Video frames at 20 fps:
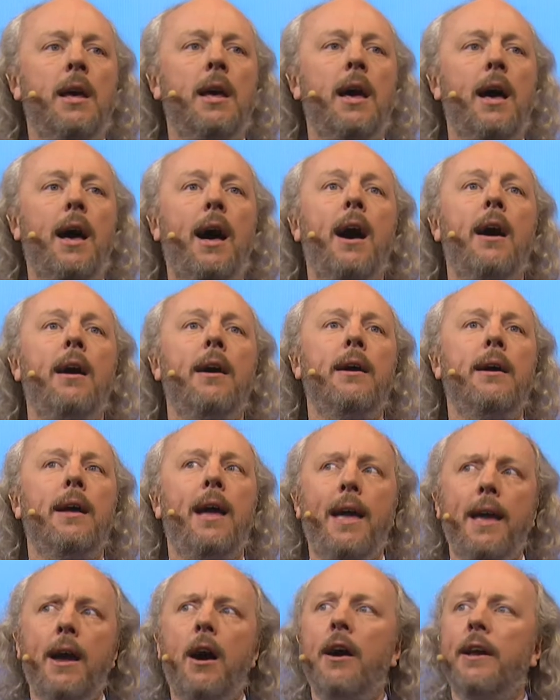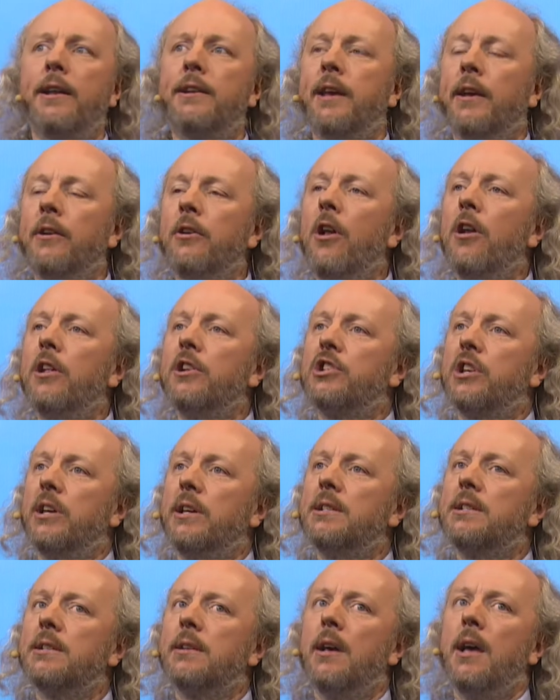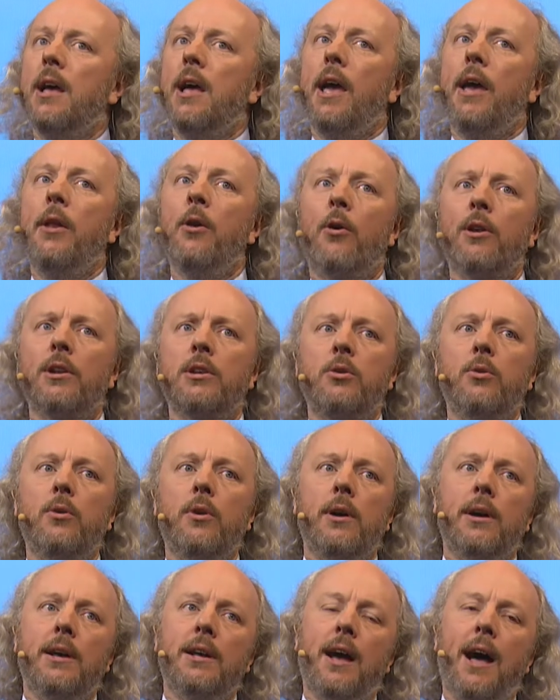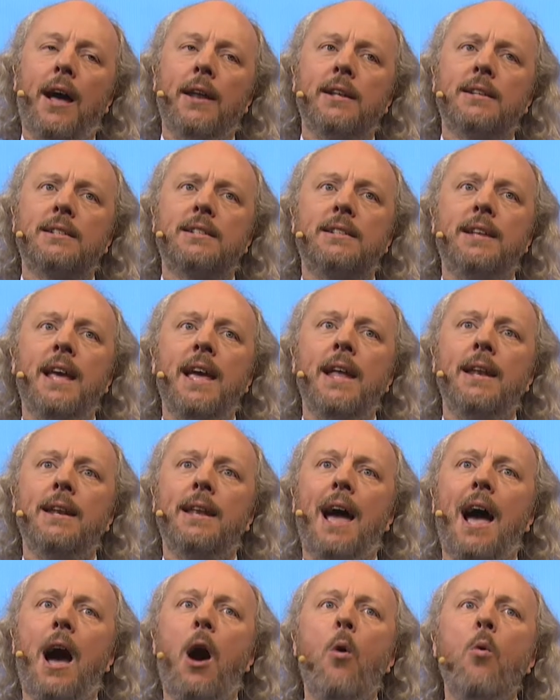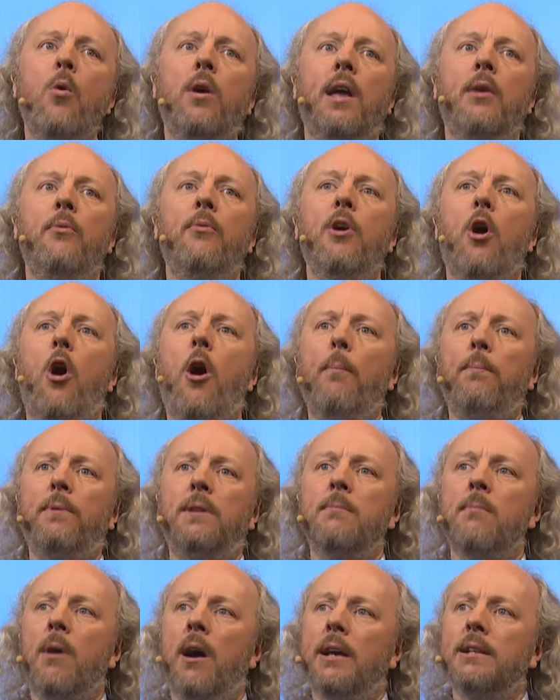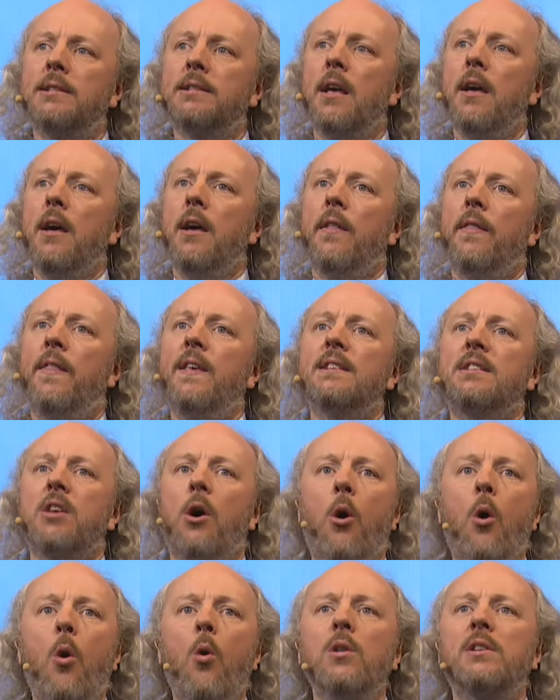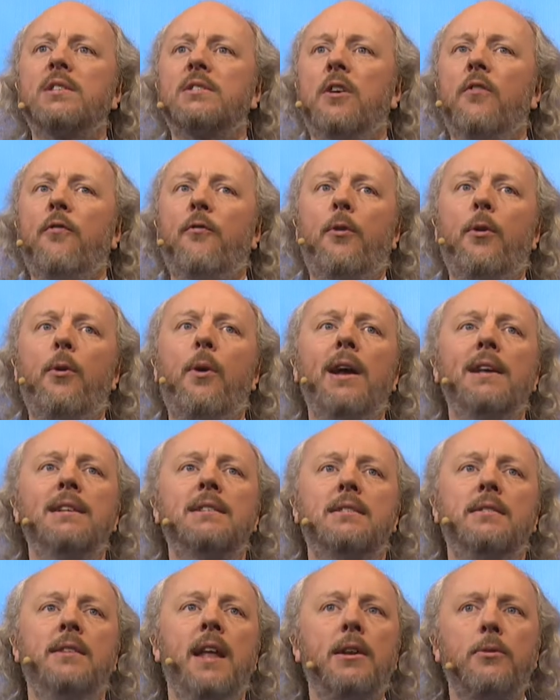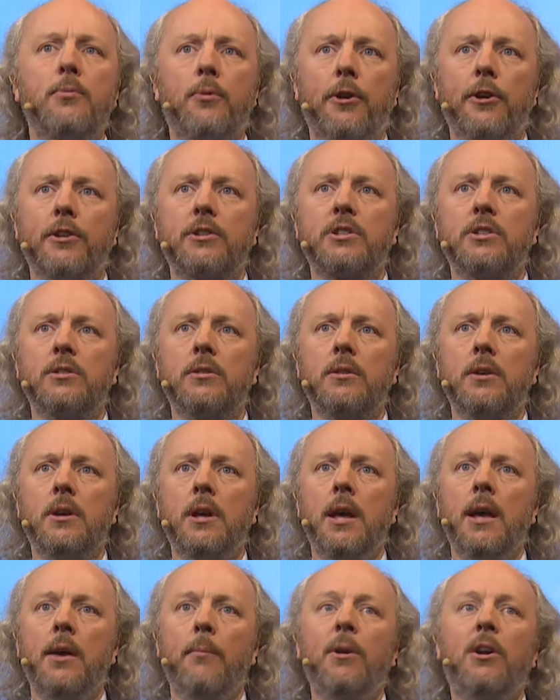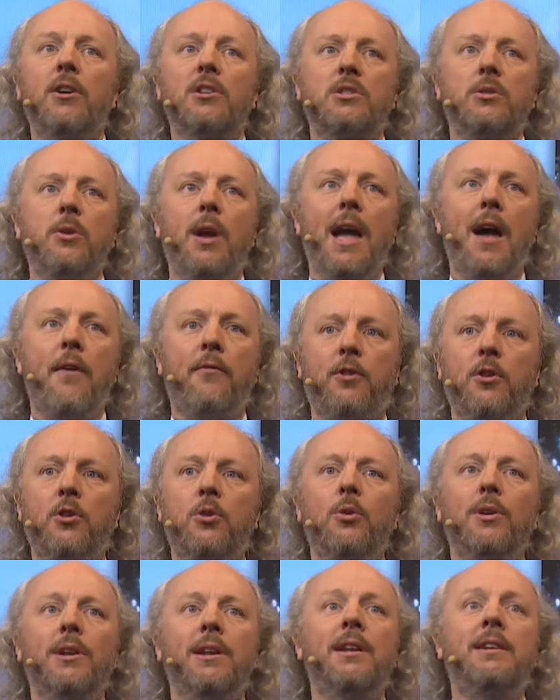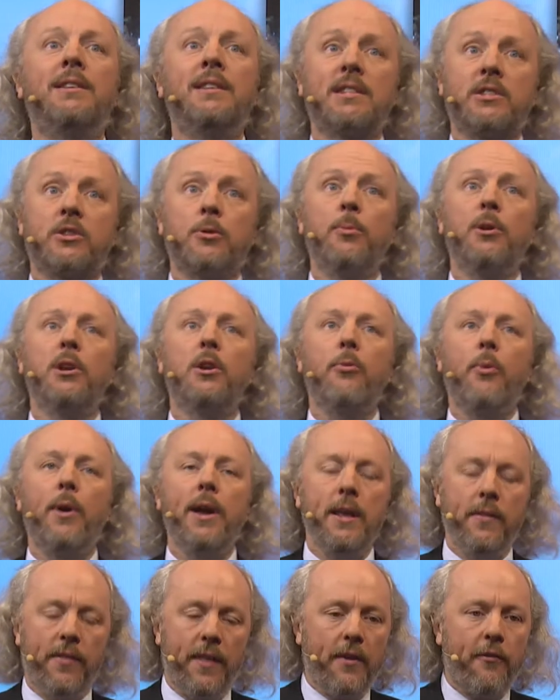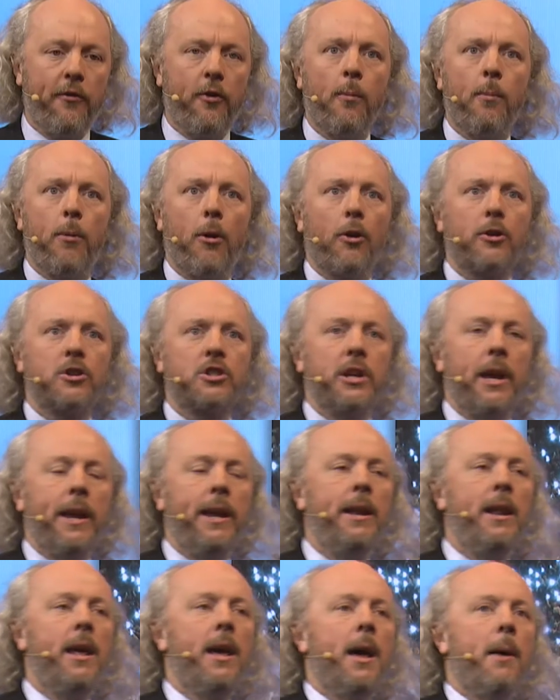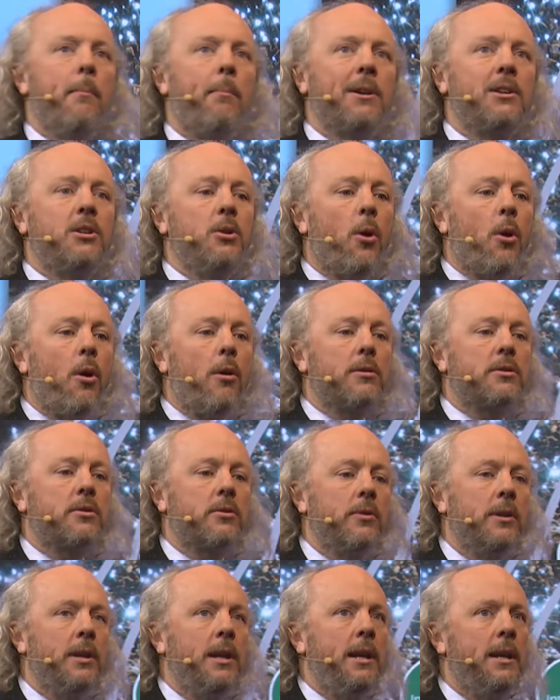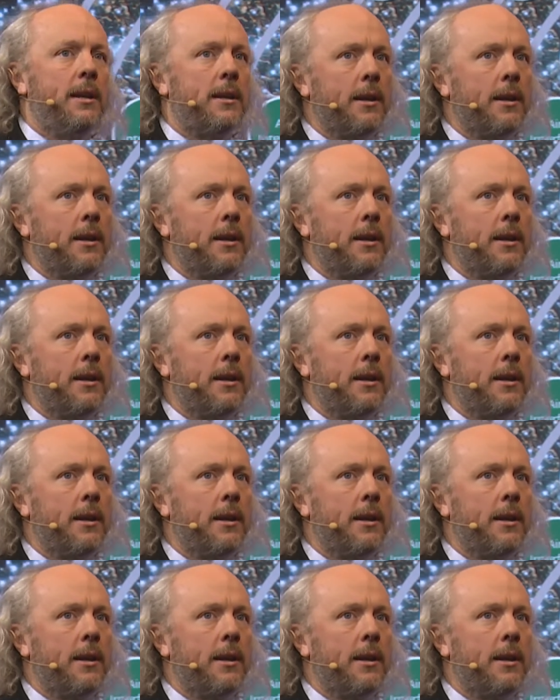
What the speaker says: AI technologies in order to understand how can we optimize these whole softwareized networks. Because you have to do it in a distributed way, therefore blockchain, but you also need